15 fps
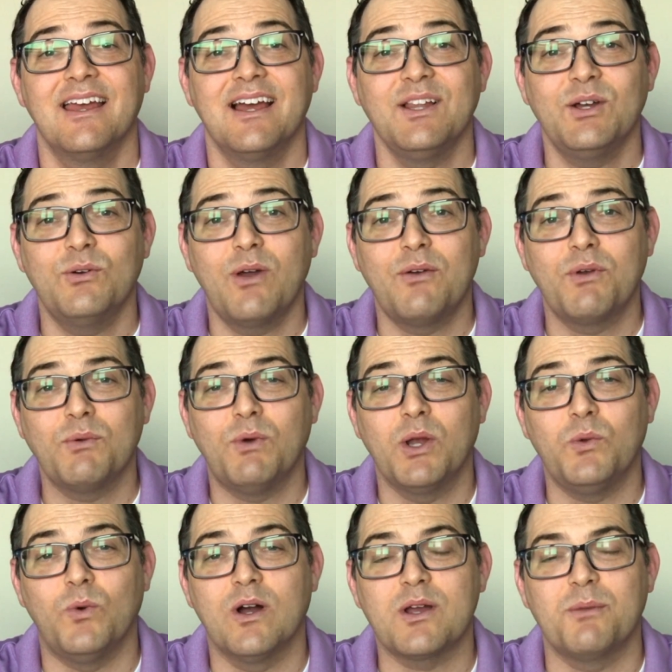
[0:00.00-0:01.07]
Hello
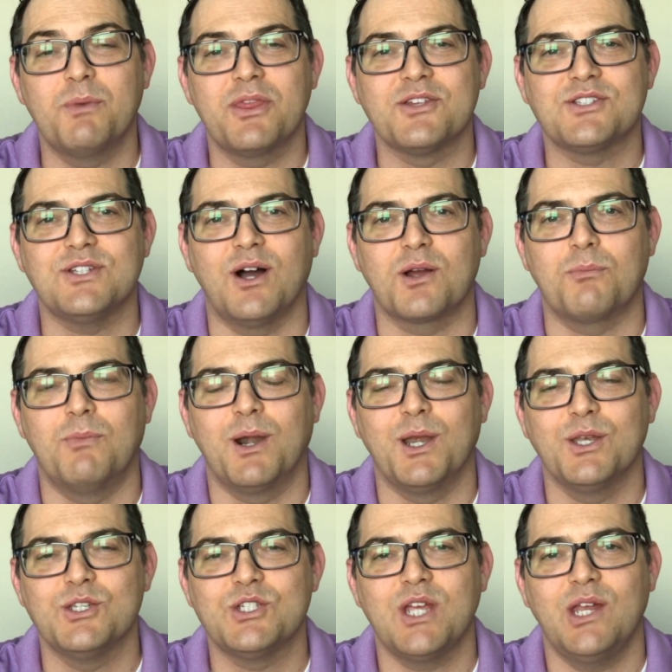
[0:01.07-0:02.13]
everyone, welcome to the Stock
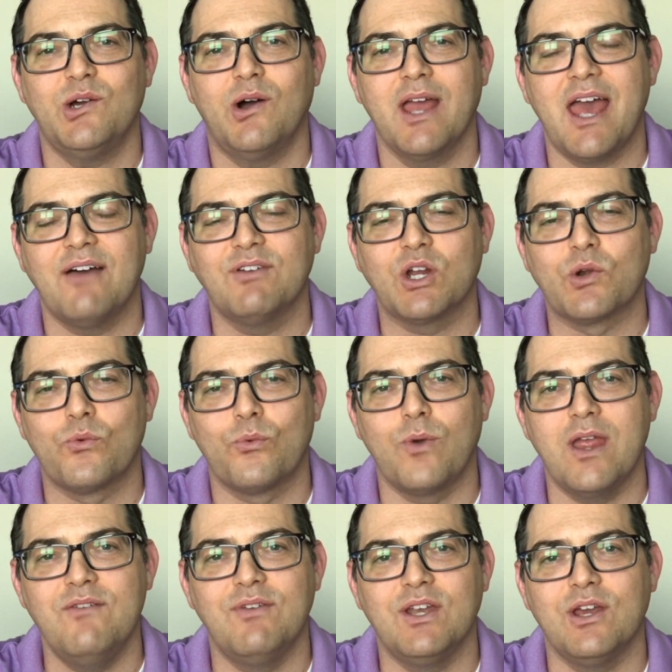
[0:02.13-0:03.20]
Martin channel. I have a
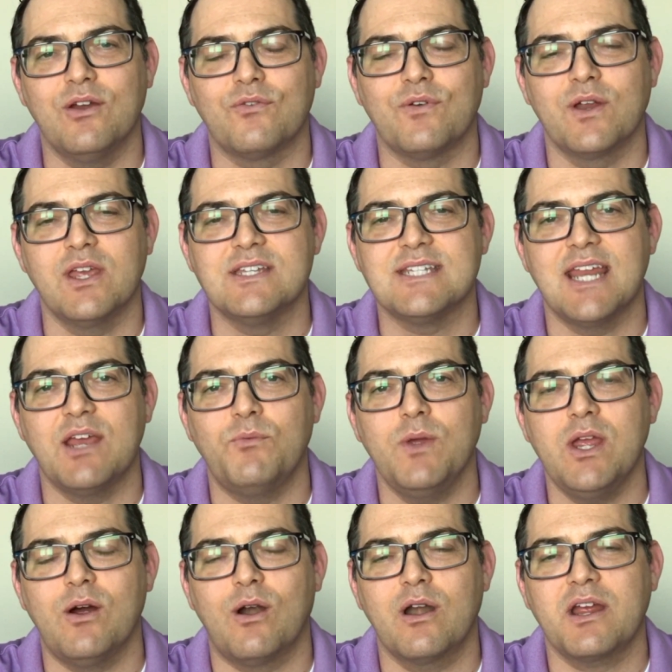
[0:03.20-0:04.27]
great video for you today.
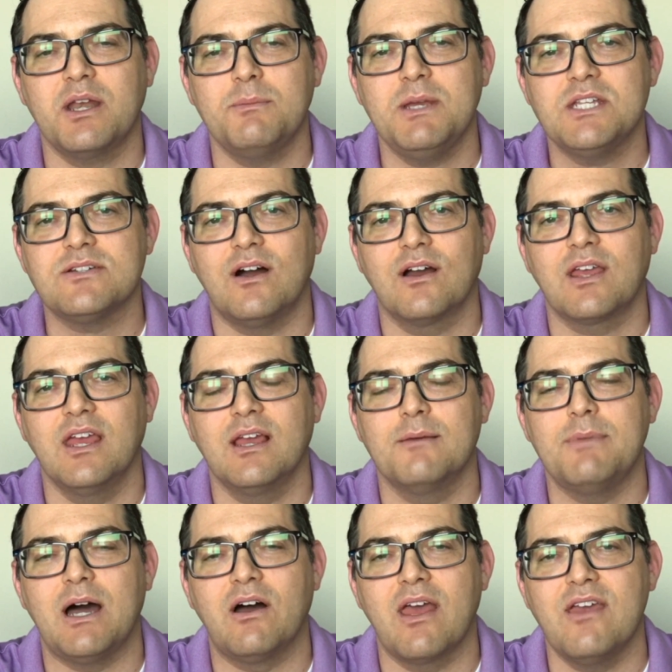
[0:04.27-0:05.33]
We are going to be talking
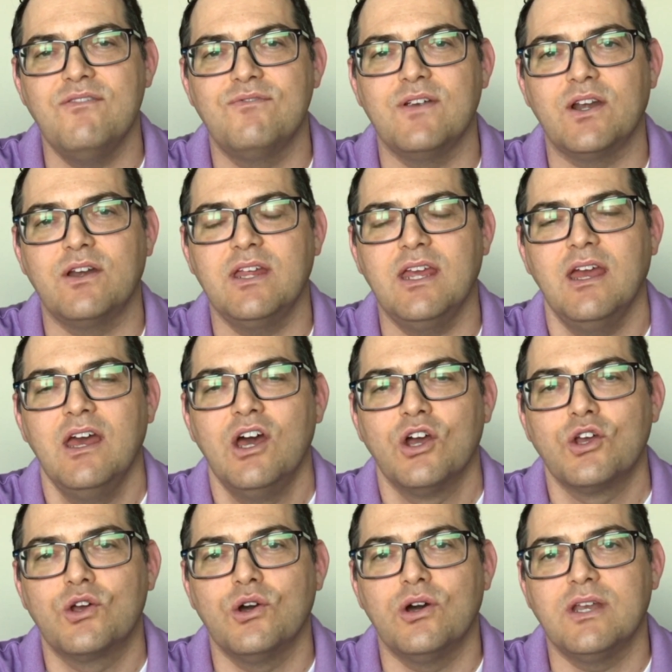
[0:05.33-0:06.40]
about a very
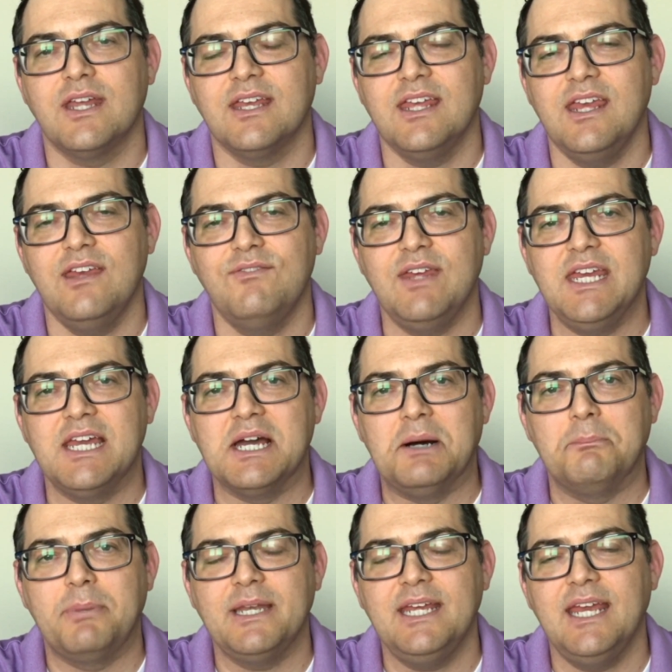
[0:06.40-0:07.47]
good EV
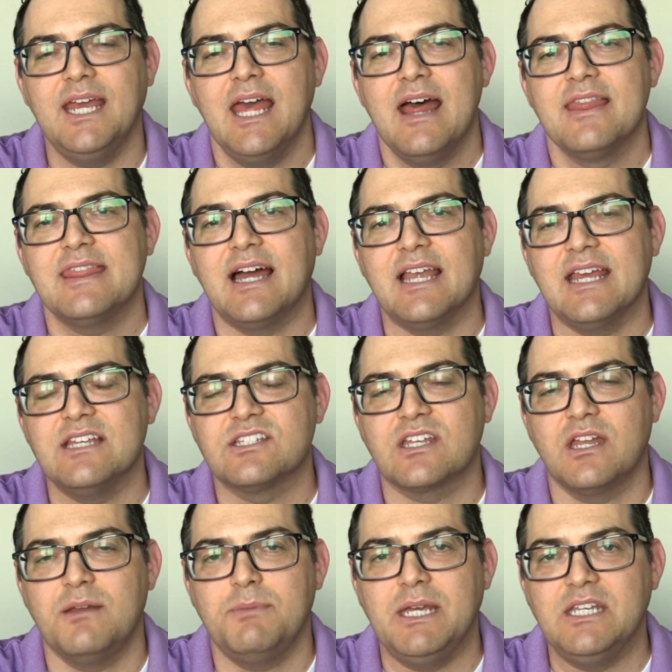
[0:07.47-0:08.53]
company that is
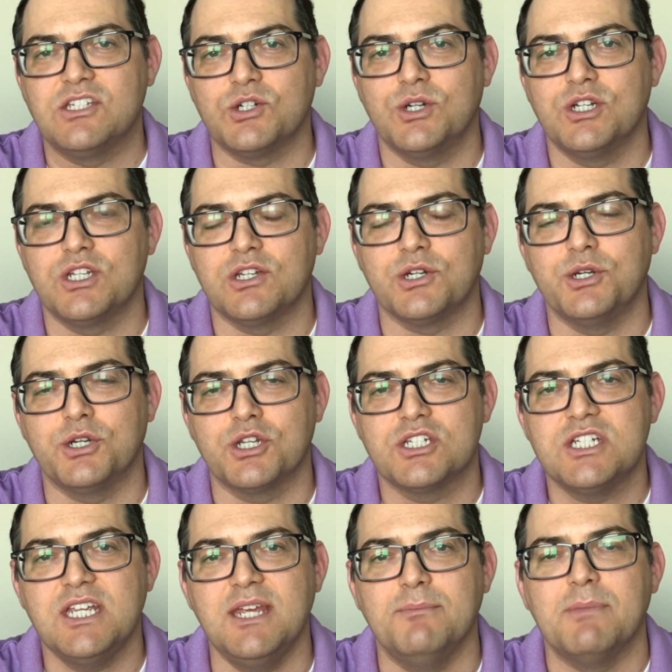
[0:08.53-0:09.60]
going to be dirt, dirt
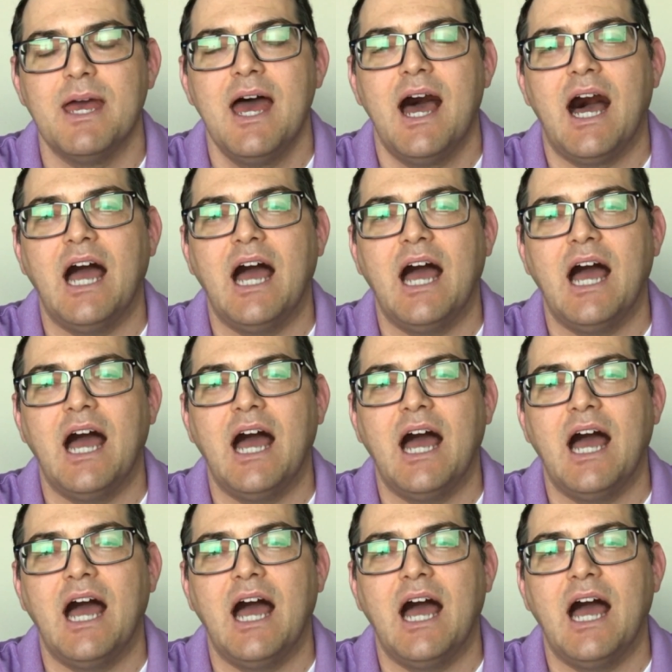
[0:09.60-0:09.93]
cheap.